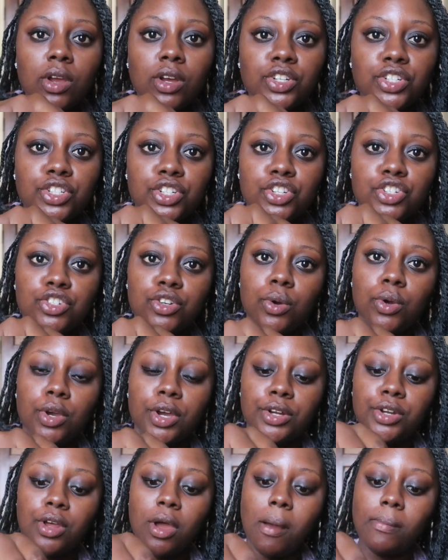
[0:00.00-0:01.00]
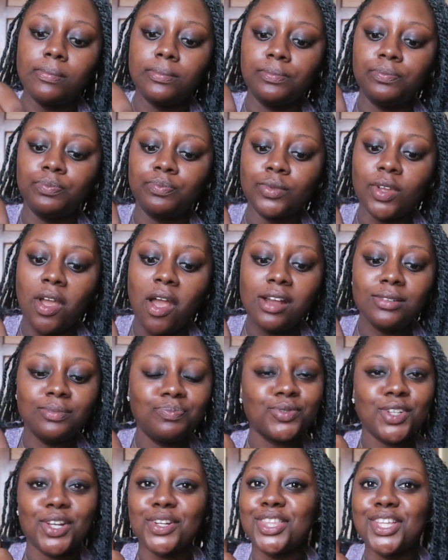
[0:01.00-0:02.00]
This is so good.
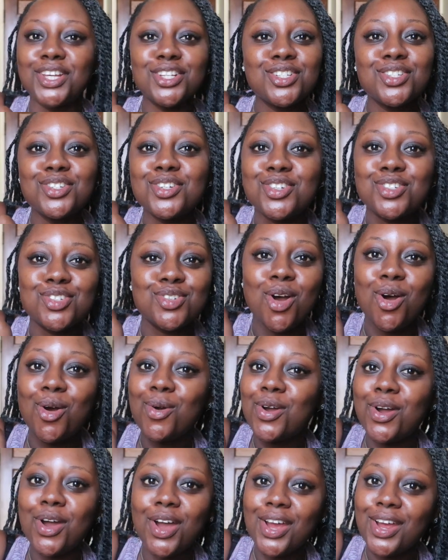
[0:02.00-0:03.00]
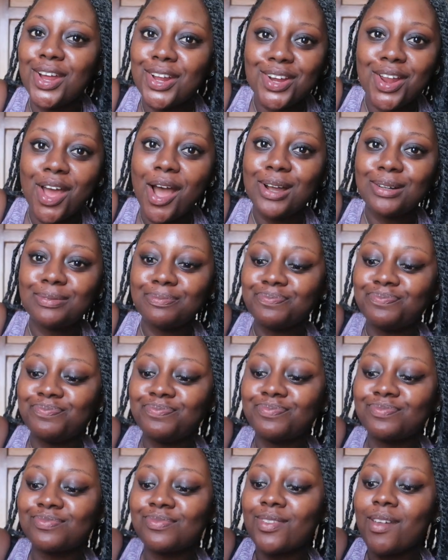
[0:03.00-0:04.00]
This is so good.
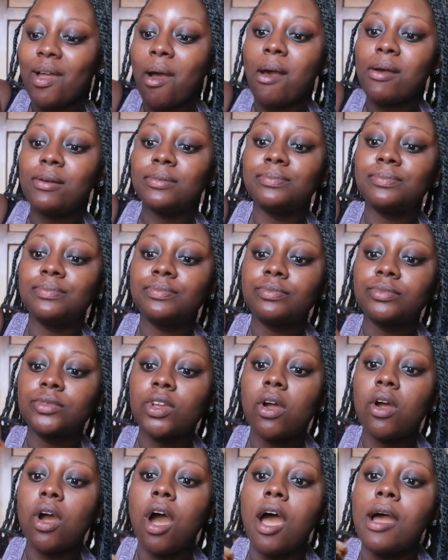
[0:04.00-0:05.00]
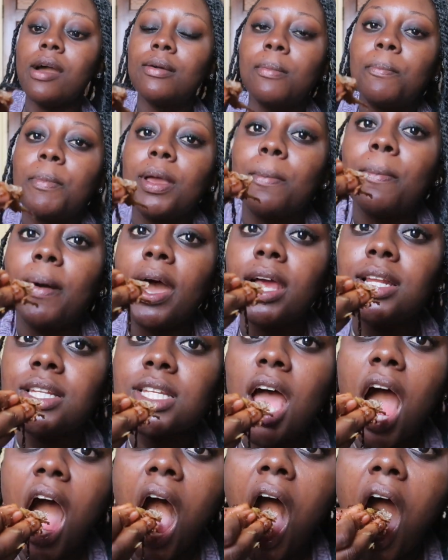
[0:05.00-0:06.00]
Okay, big
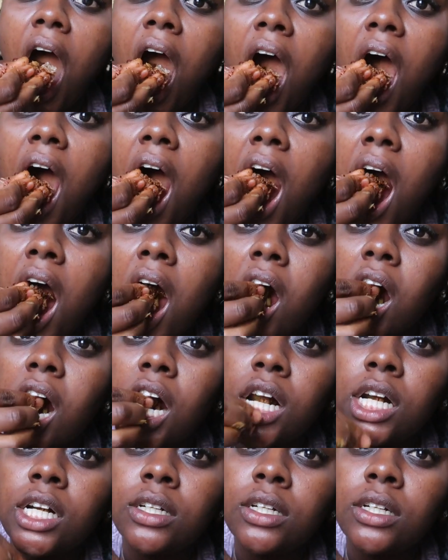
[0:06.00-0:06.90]
bite. Mmm.